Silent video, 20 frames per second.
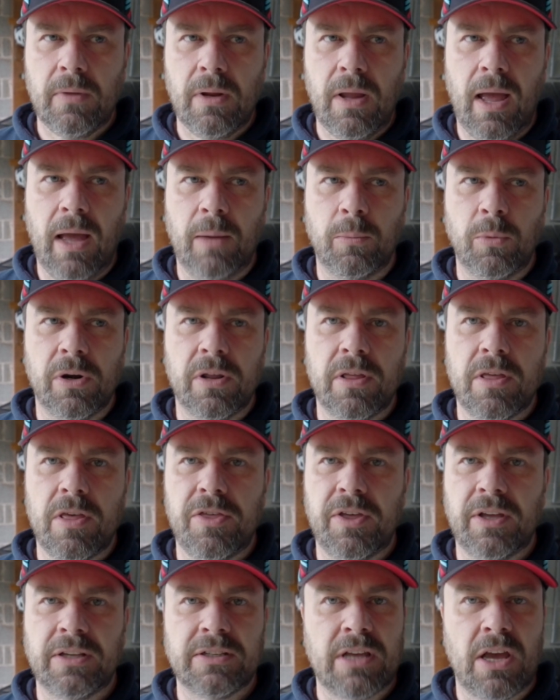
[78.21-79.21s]
And one of the
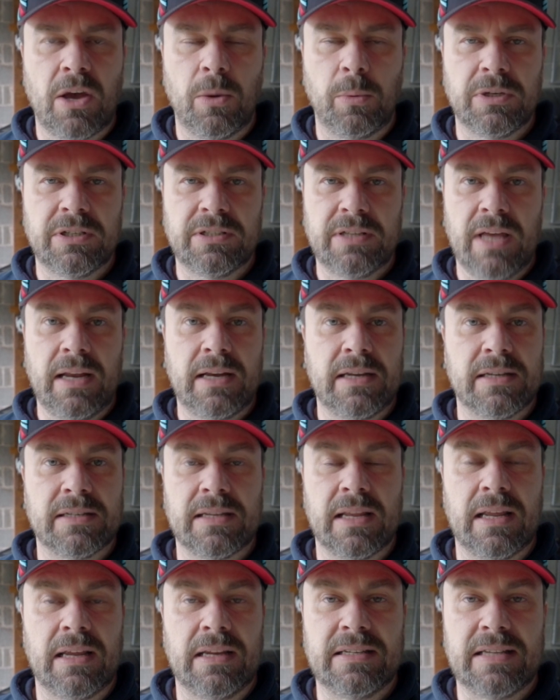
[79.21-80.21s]
things I always said is
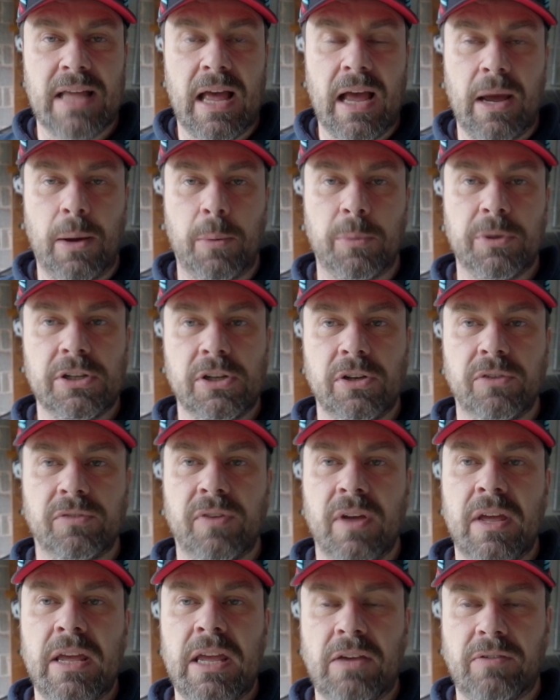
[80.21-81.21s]
that I would love,
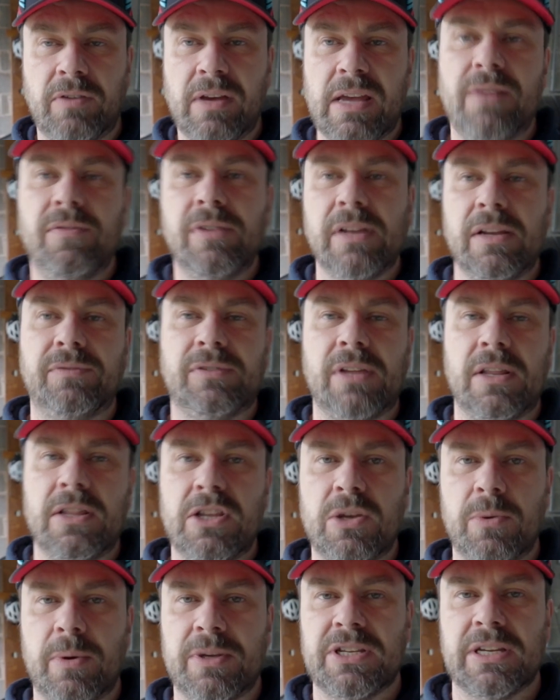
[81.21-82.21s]
if I ever lived in the
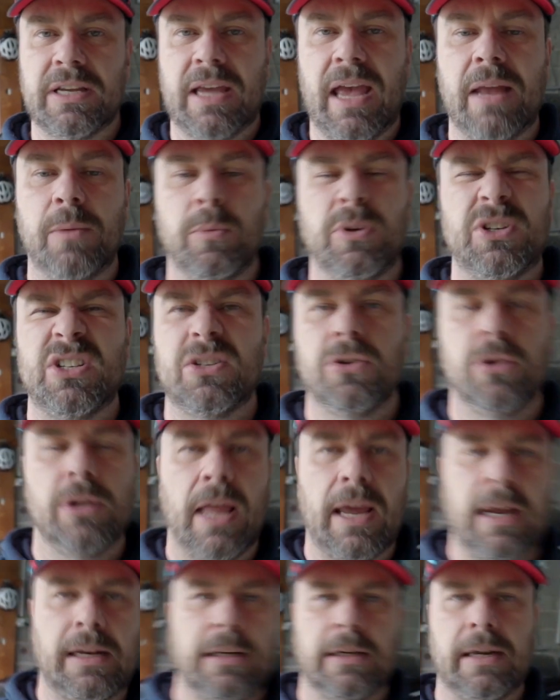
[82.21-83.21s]
US again, which is
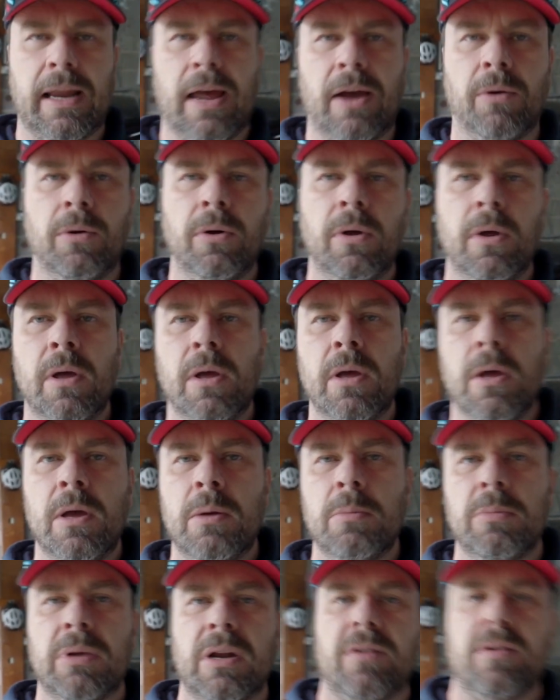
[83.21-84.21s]
unlikely now,
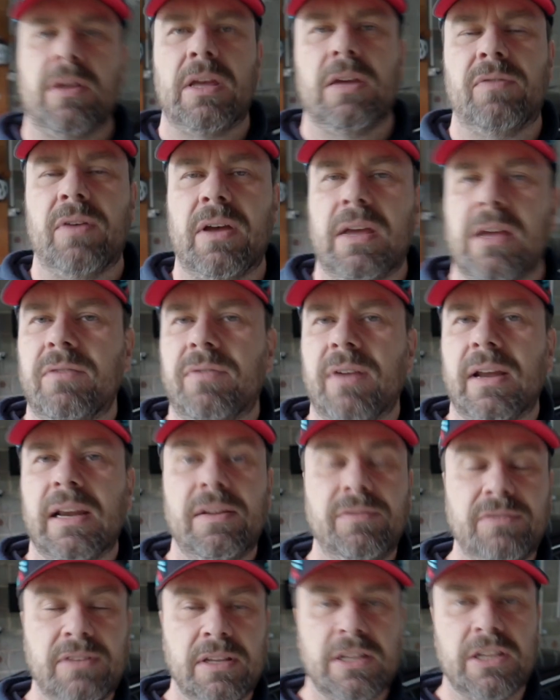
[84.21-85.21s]
but if I
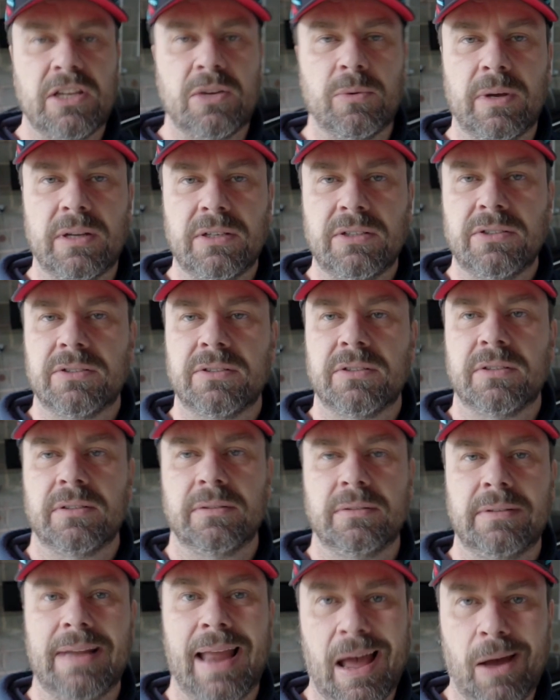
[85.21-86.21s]
lived in the US
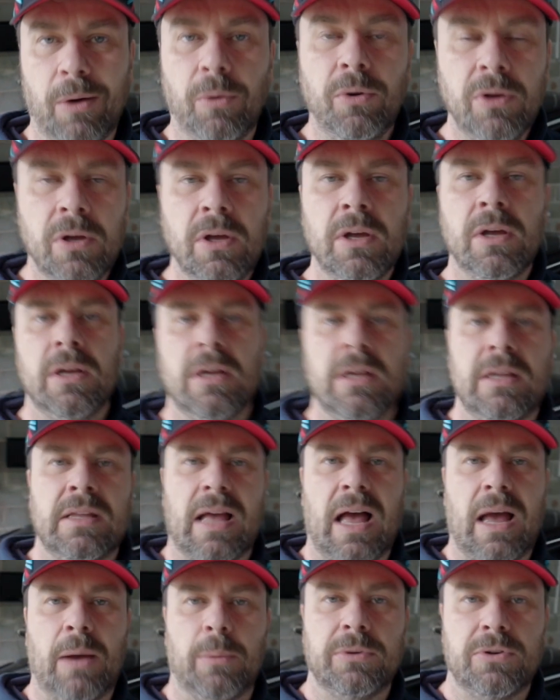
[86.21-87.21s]
now,
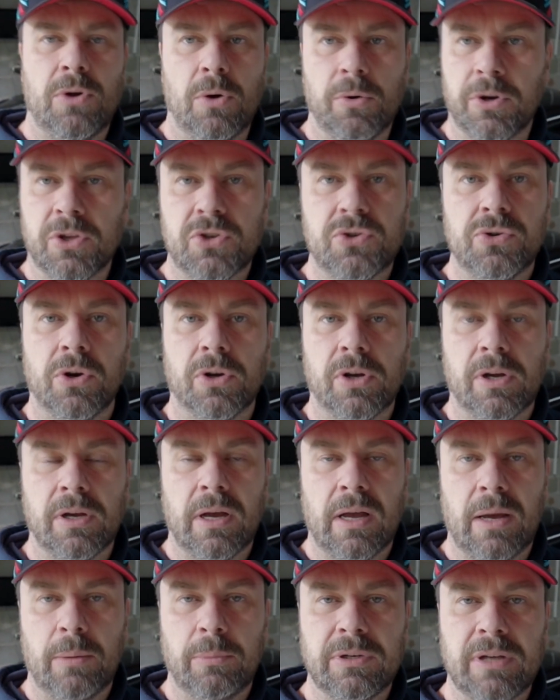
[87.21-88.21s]
I would own a truck.
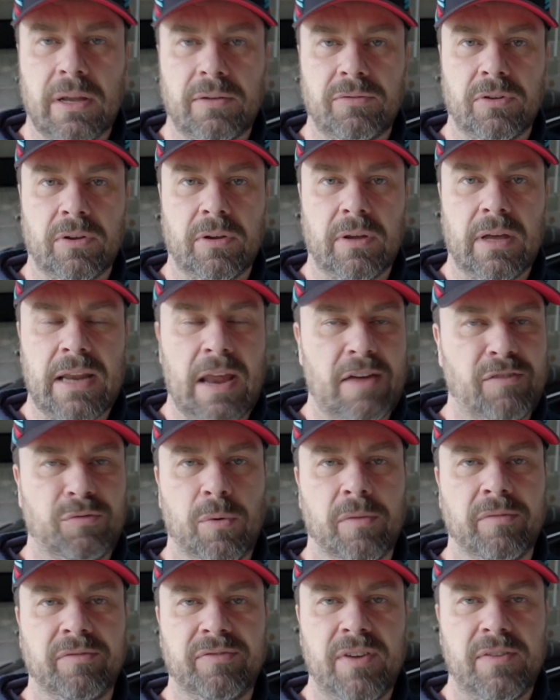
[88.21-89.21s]
I would have an
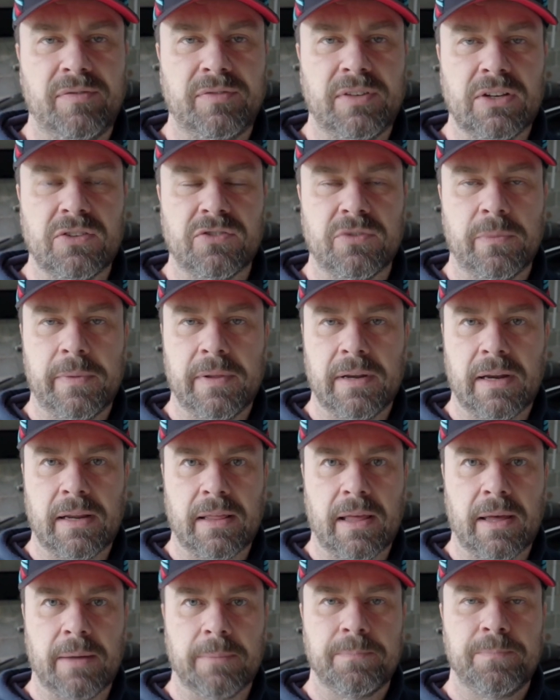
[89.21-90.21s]
F-150 or something like
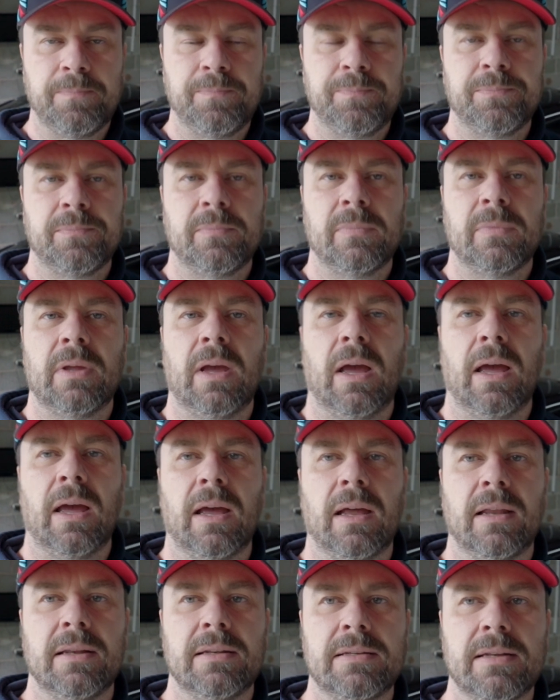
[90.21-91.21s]
that.
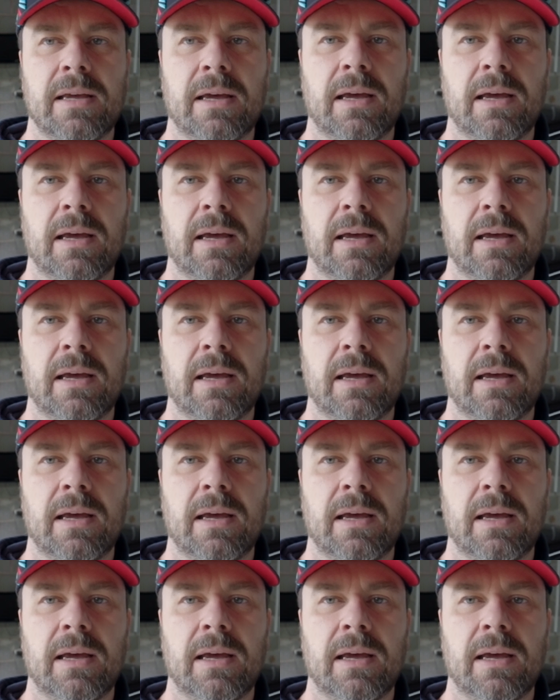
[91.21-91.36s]
And